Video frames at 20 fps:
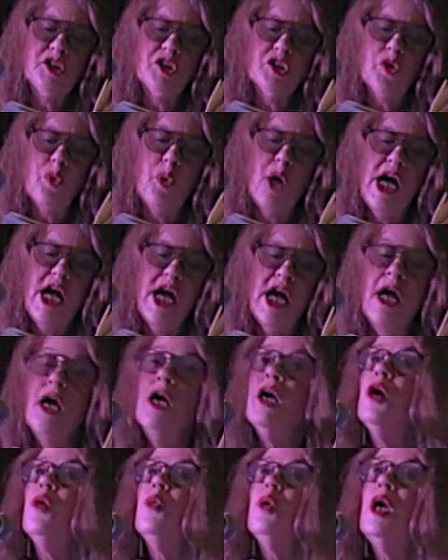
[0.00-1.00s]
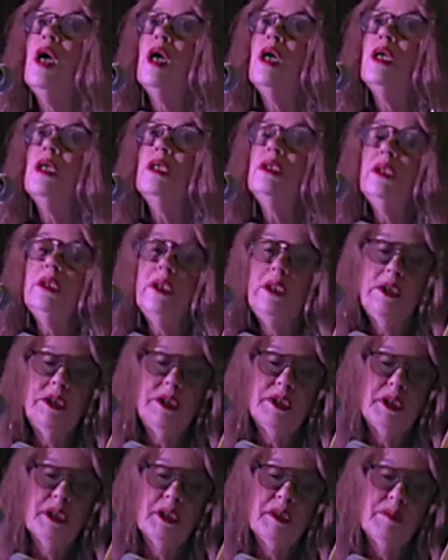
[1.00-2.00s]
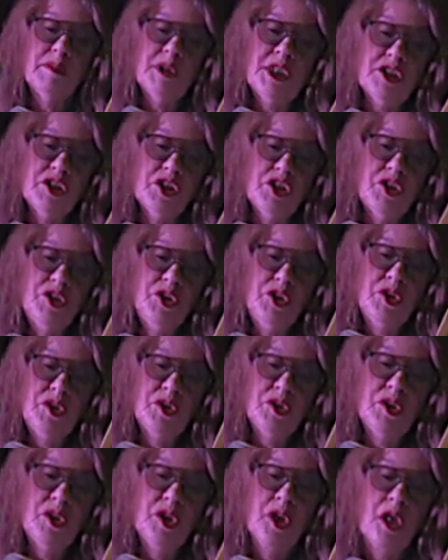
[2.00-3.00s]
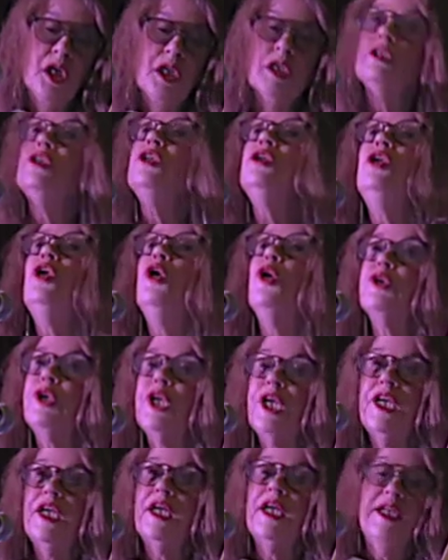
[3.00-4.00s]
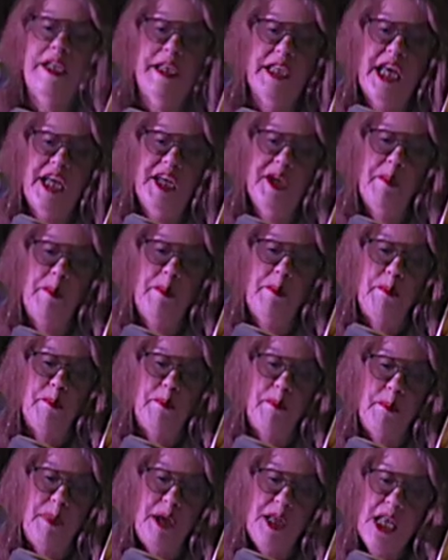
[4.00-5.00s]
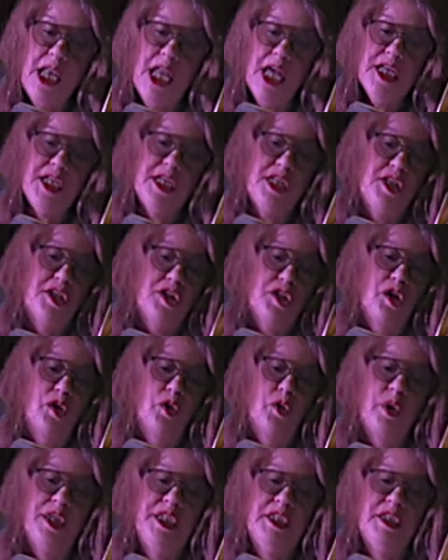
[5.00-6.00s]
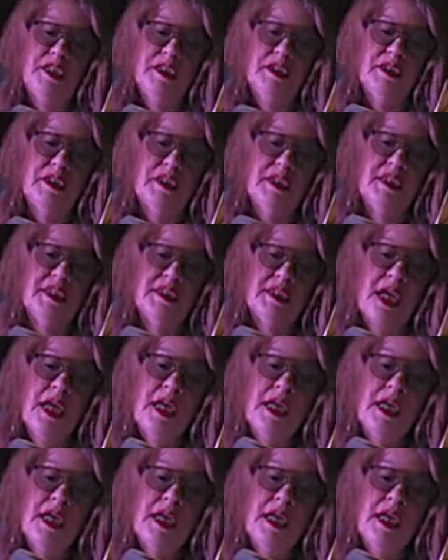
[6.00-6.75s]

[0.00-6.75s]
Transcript: square where old meets new, nodding like polite acquaintances,